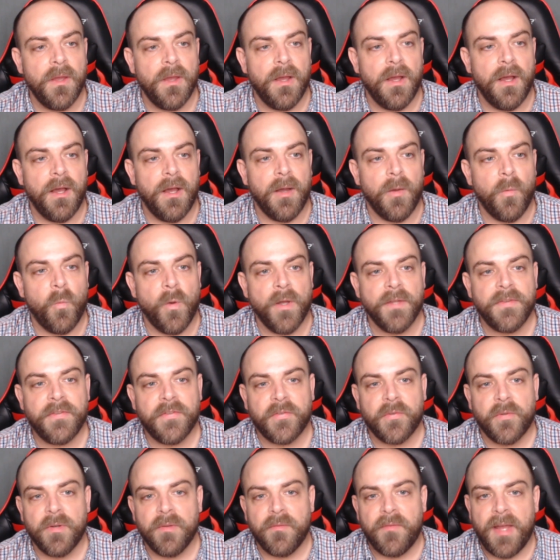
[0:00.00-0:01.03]
What
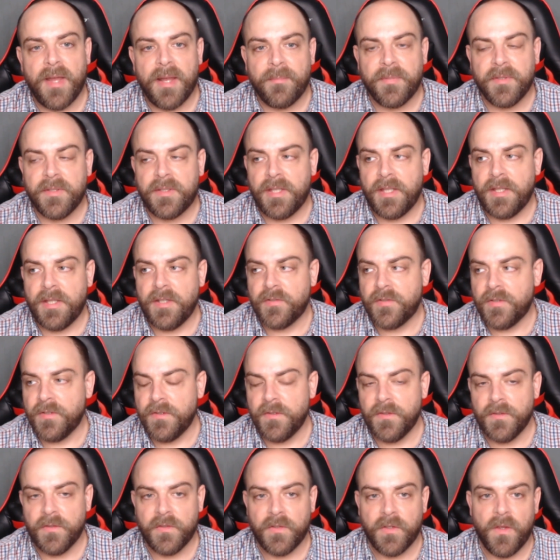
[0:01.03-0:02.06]
sort of
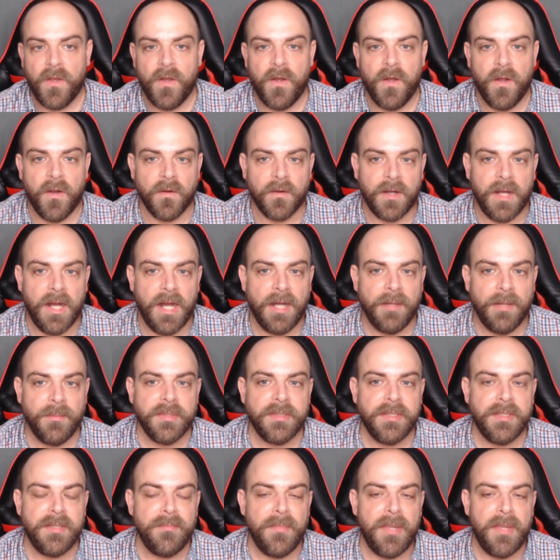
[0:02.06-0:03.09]
applications are
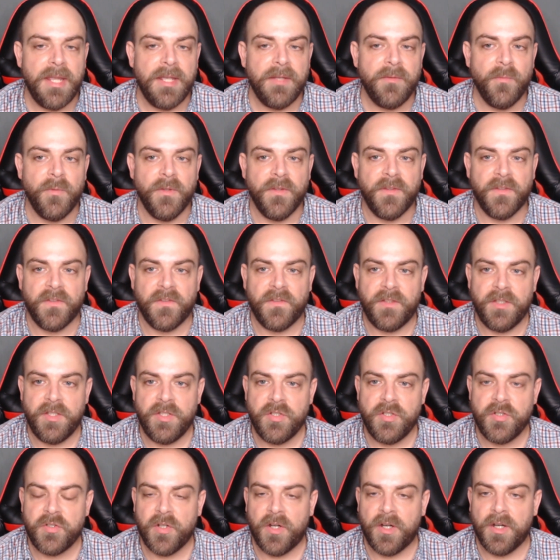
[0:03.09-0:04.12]
commonly made with
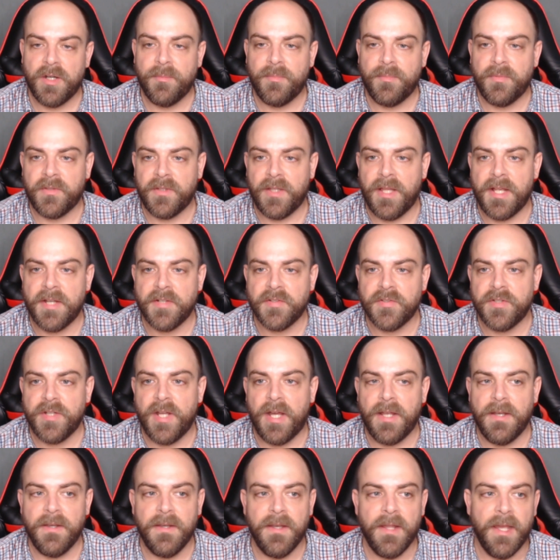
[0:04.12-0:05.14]

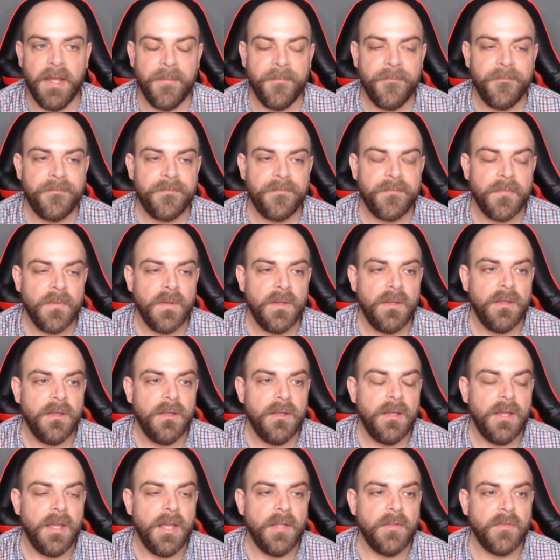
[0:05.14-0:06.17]
C#/.NET?
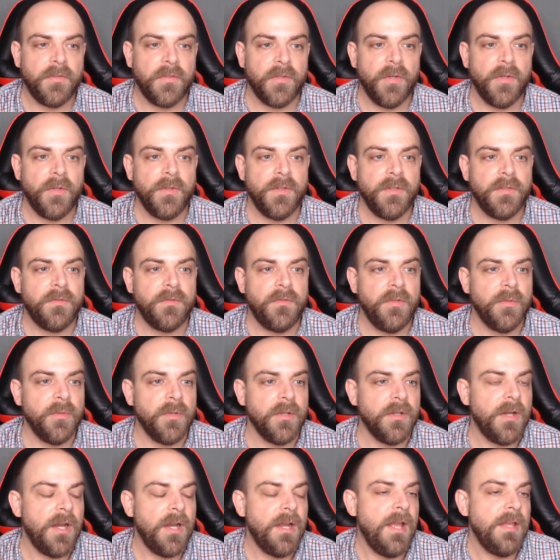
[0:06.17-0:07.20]
And so this
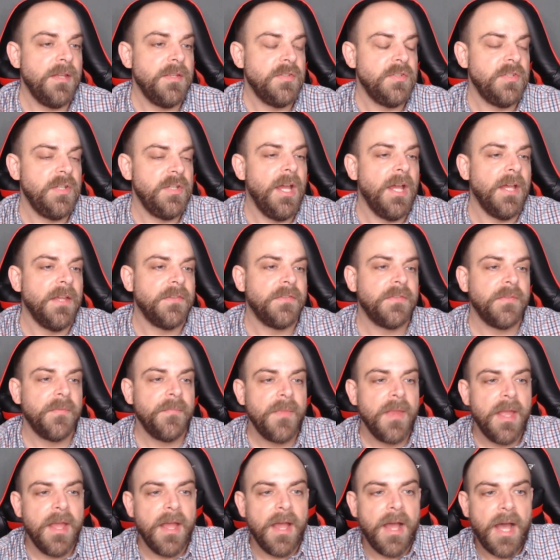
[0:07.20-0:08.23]
viewer, she asks,
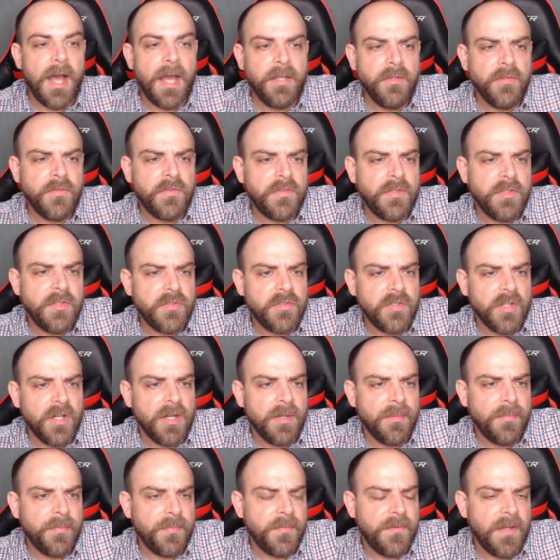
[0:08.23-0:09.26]
I use
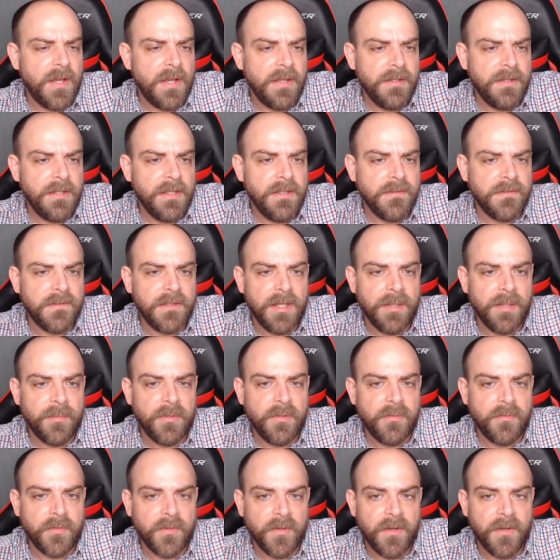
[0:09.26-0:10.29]
C#.NET
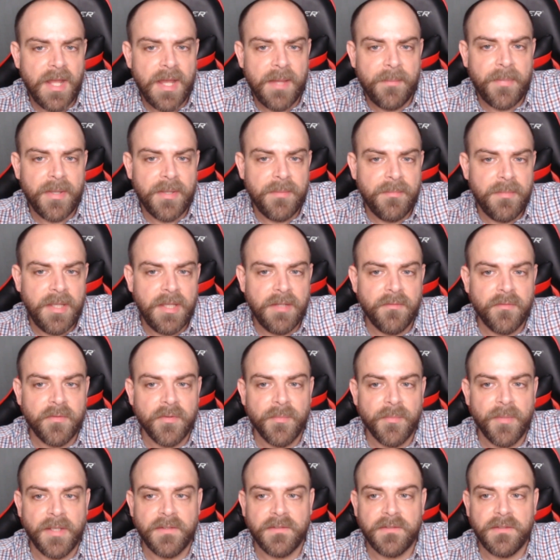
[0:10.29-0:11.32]
Xamarin for an app I made for
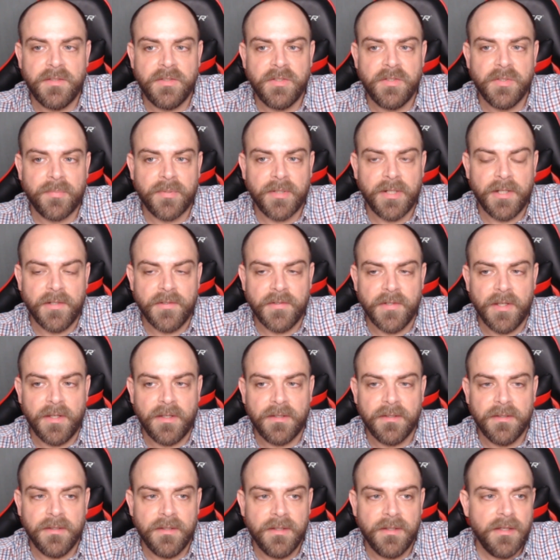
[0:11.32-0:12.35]
my senior
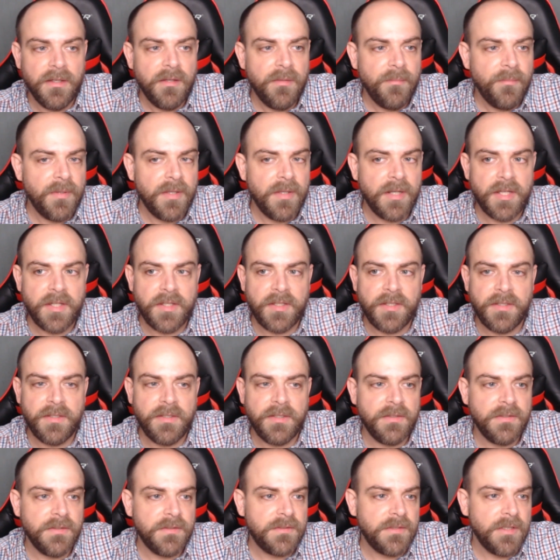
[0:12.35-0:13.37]
project, but
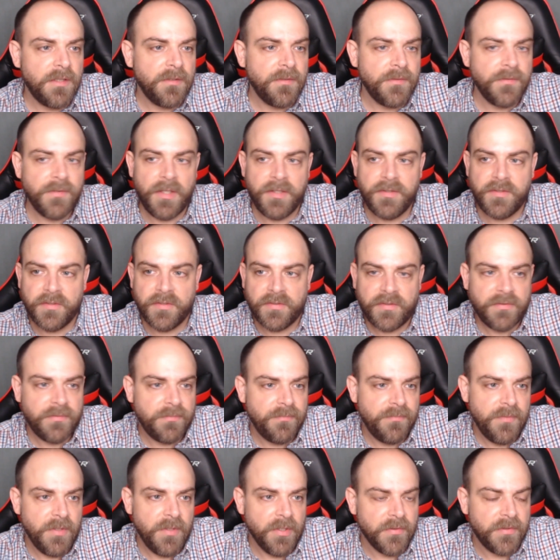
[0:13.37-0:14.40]
I
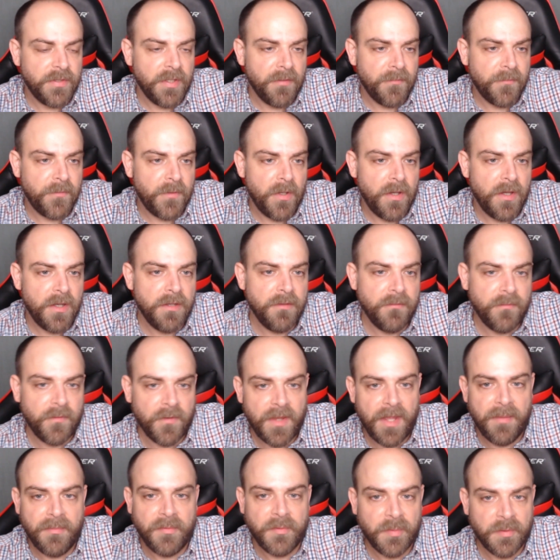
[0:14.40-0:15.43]
just self-taught it for
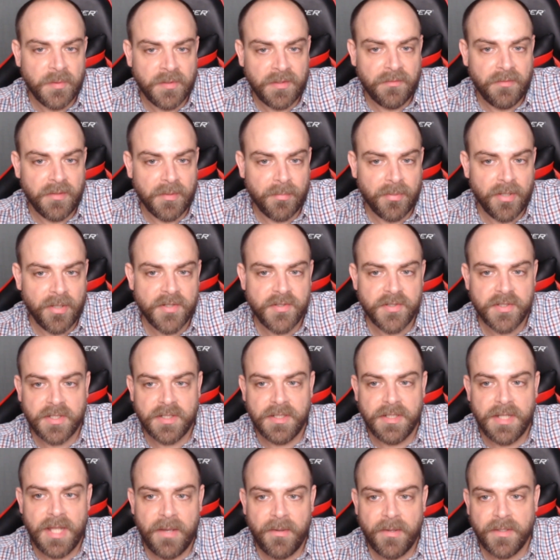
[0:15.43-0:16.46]
that specific project,
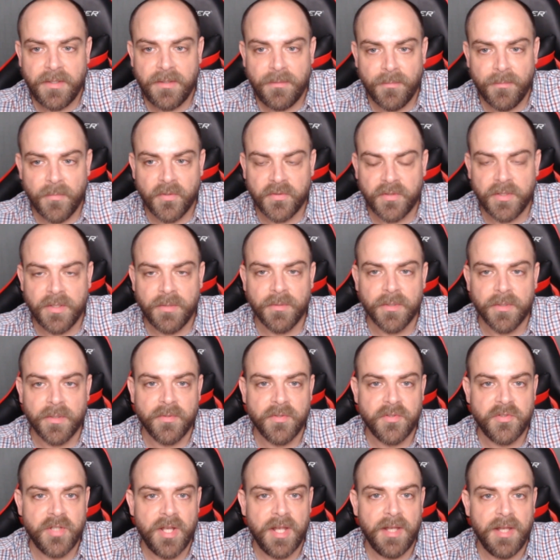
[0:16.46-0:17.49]
and now I mostly work
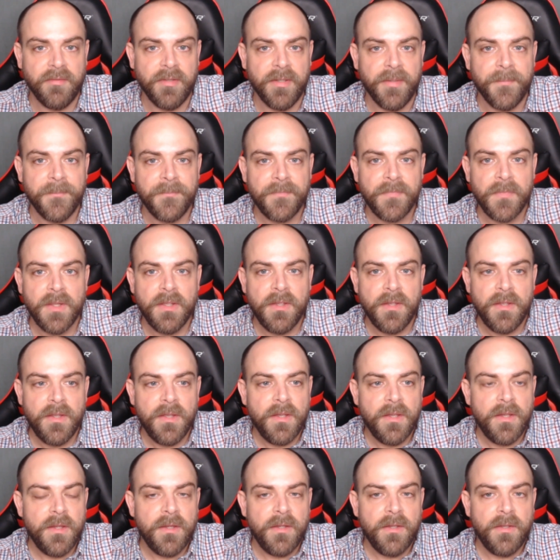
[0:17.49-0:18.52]
with Java.
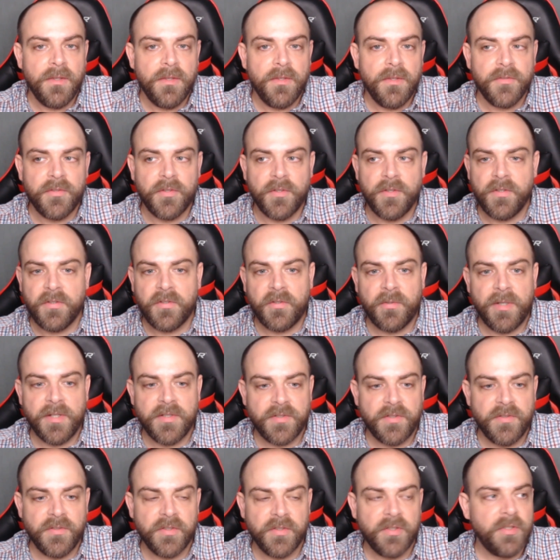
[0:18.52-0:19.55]
So this
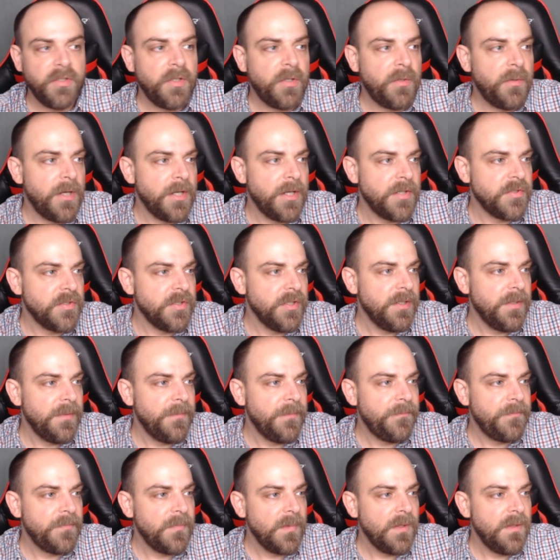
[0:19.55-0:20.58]
question's a good
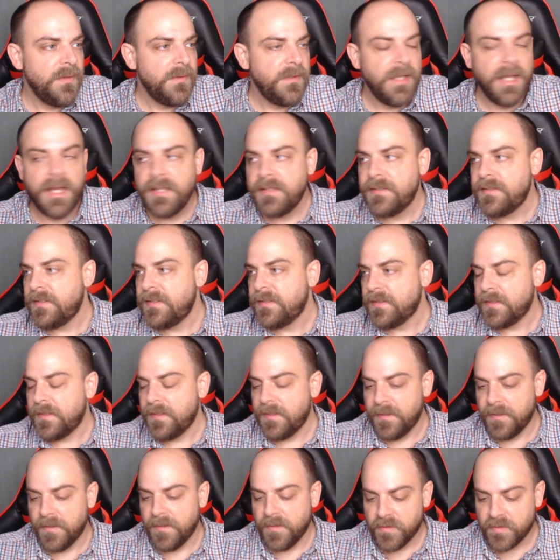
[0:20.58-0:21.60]
question. The idea
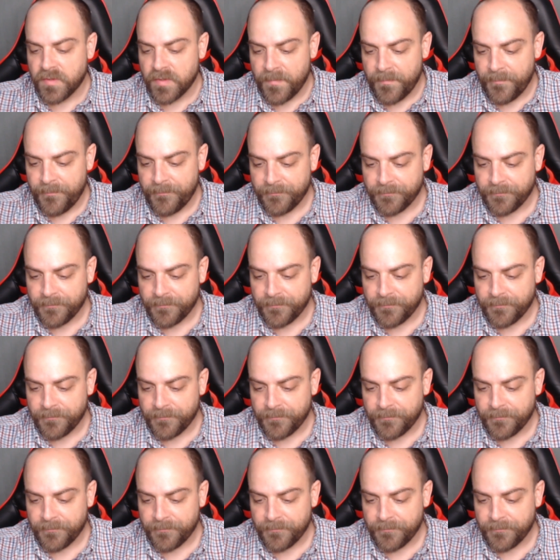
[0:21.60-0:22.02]
is,